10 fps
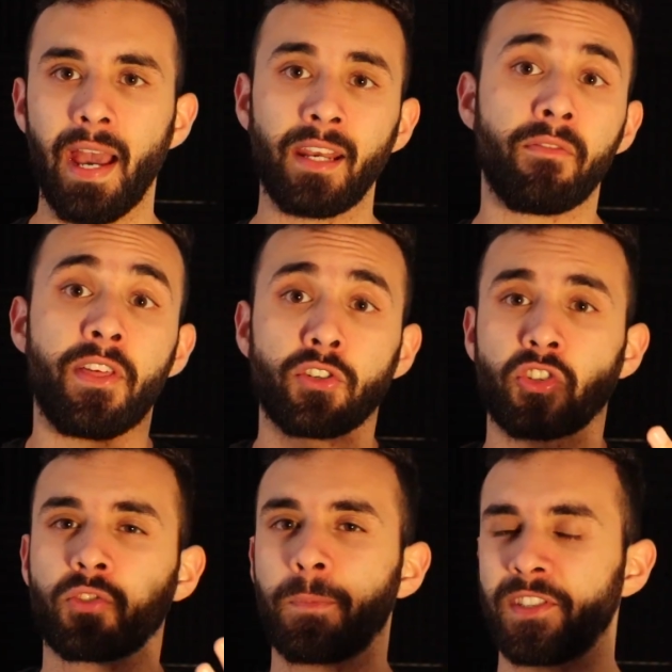And if there's
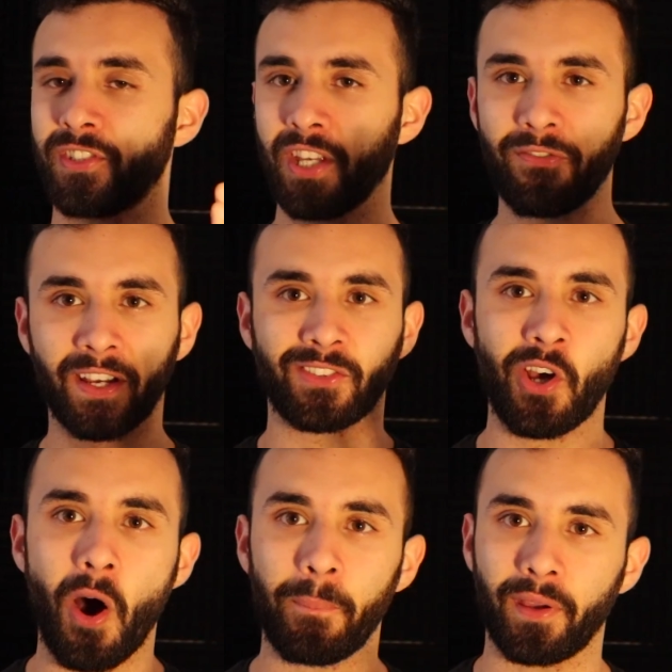a specific
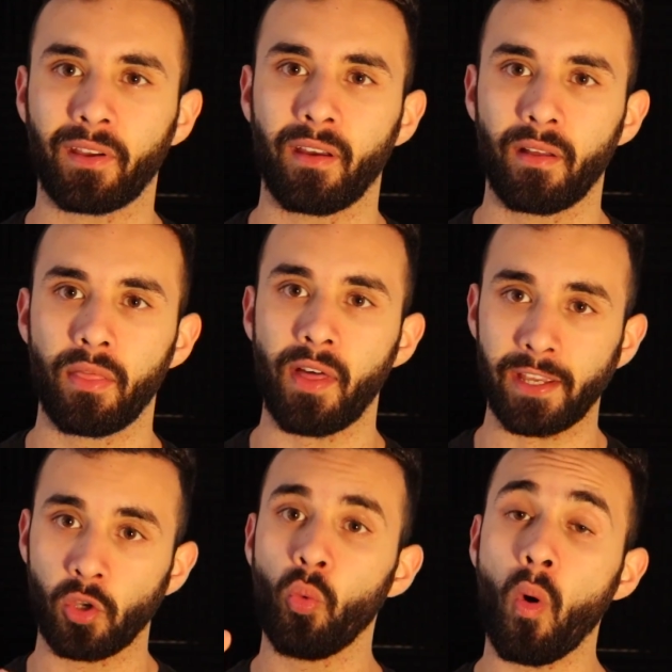topic
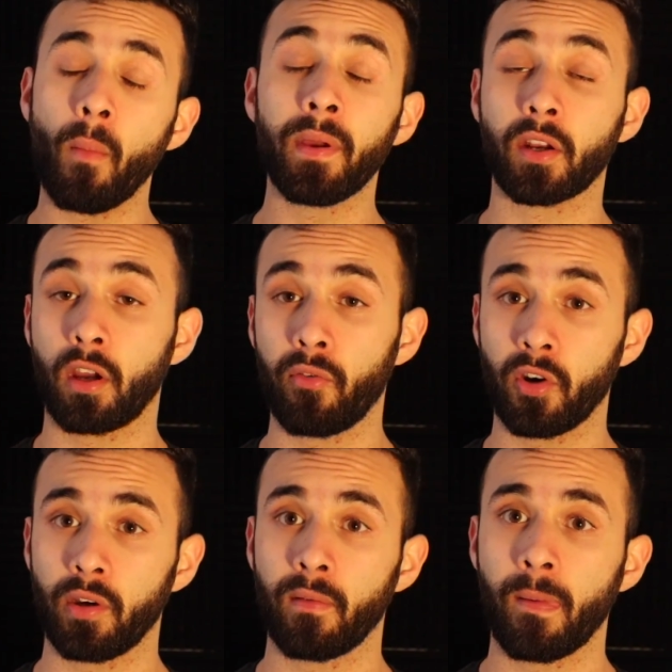that you want me to
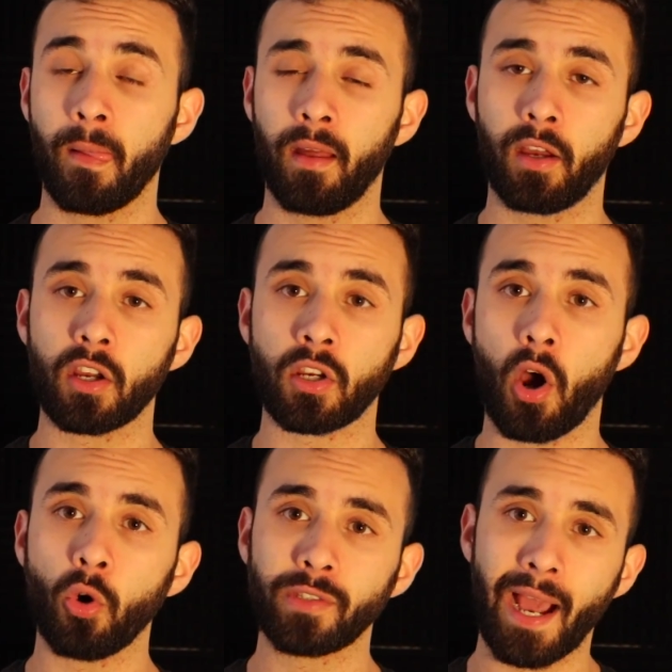cover,
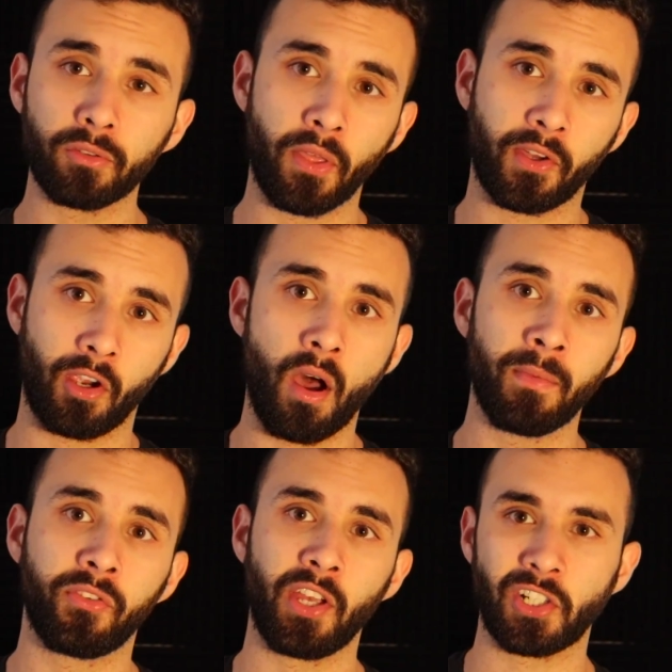go down to the
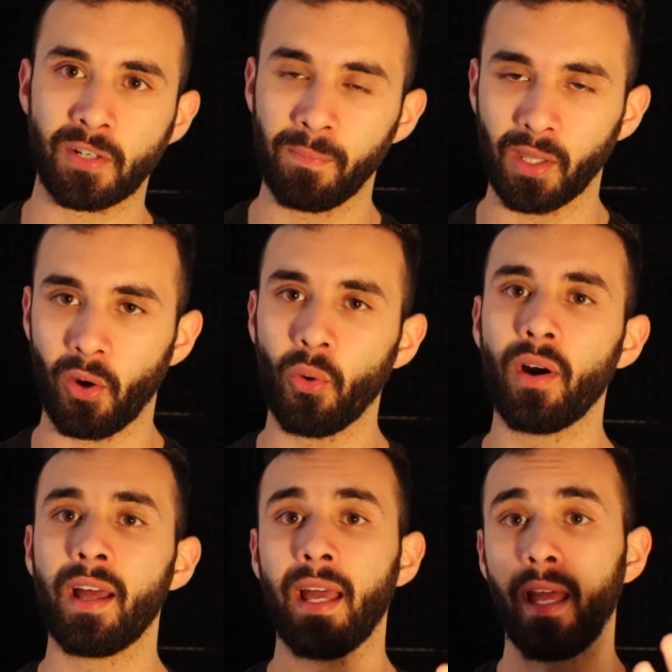comment section
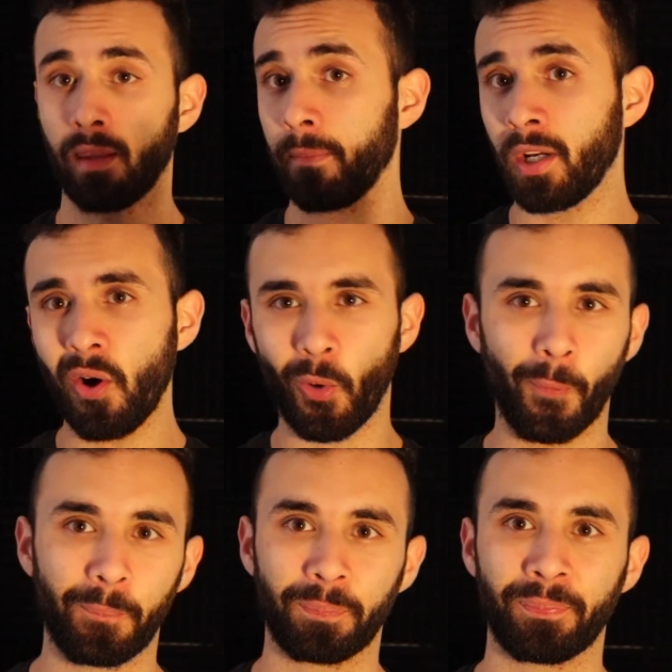below and let me know.